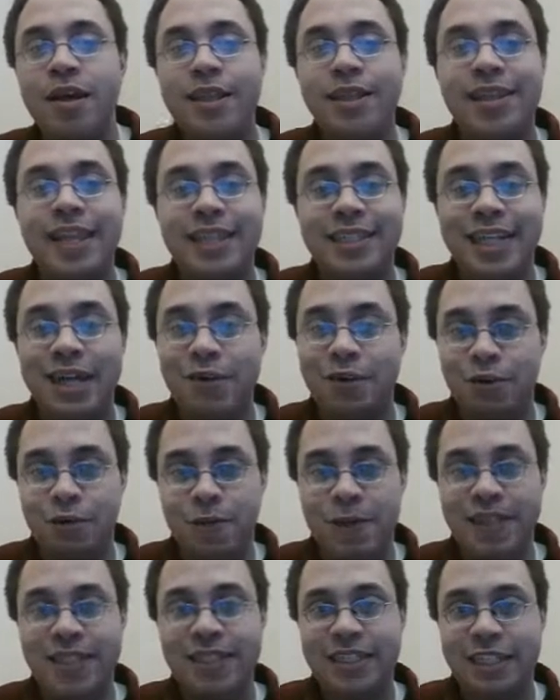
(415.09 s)
That's how it
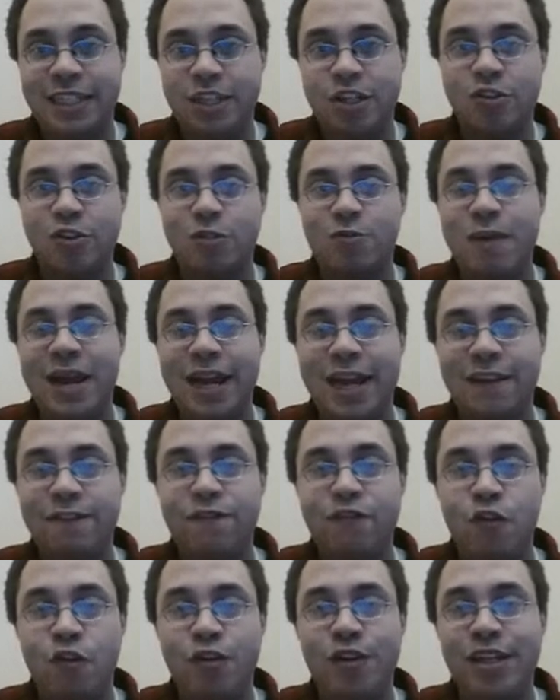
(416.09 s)
basically goes back and
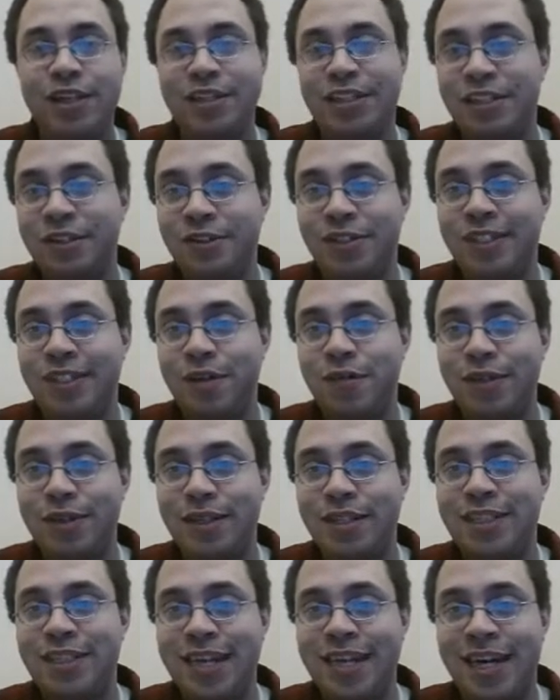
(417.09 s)
forth until someone
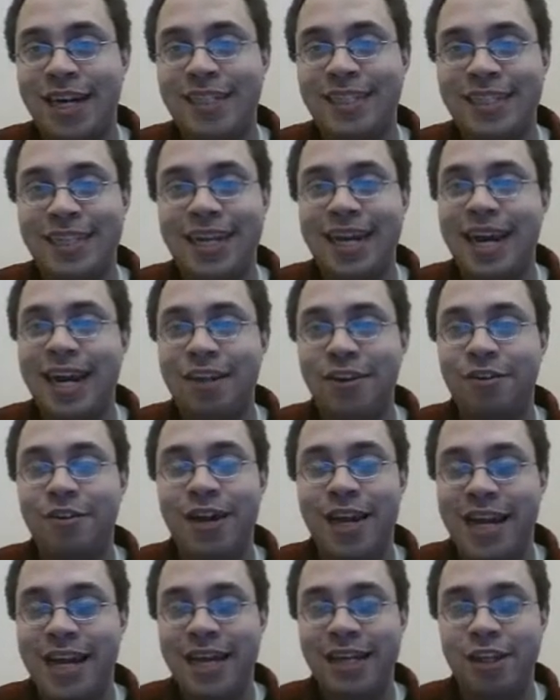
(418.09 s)
decides that either
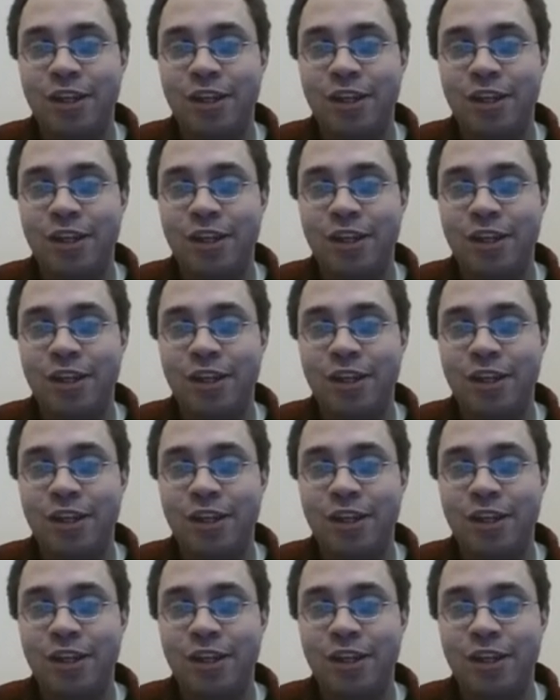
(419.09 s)
A,